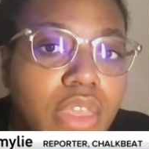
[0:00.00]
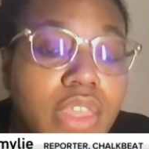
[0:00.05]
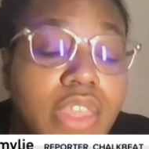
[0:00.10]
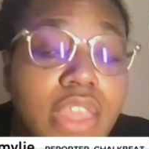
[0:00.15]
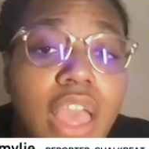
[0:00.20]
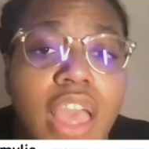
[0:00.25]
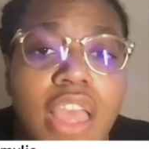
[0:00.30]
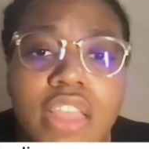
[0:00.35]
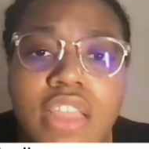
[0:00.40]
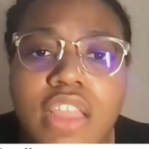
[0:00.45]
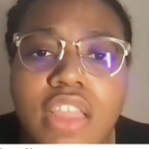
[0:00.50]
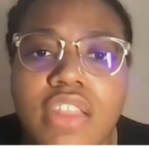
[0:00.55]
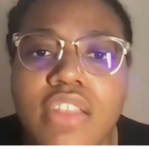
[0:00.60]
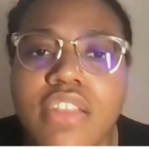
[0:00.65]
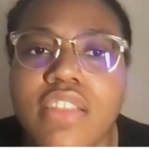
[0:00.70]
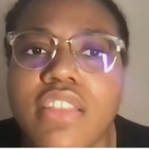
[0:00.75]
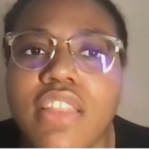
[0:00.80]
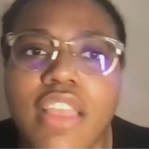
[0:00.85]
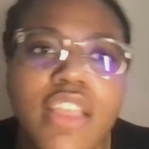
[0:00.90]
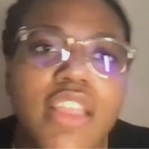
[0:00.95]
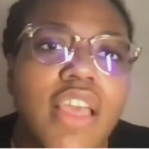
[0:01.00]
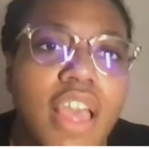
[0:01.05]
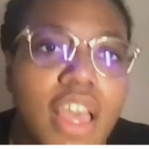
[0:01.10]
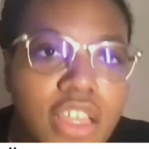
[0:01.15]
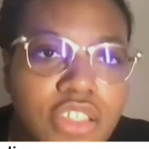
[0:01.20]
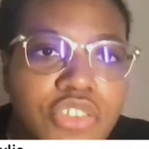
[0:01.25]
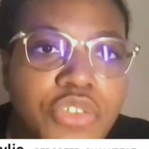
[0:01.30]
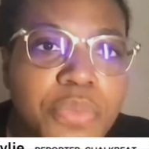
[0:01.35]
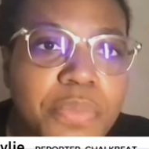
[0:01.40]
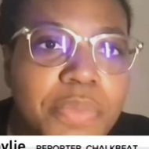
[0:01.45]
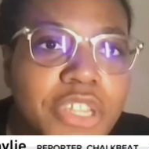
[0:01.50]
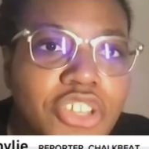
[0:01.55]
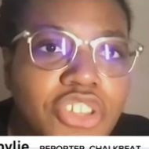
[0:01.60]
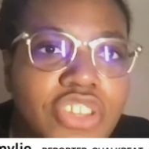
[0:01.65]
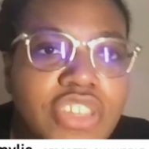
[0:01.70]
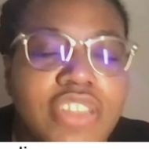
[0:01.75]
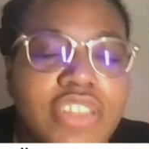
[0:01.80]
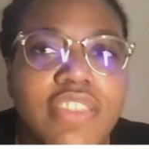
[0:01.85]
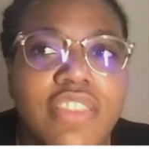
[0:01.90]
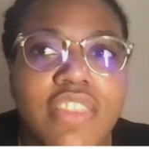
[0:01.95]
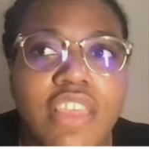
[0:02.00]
Yeah, like as you mentioned,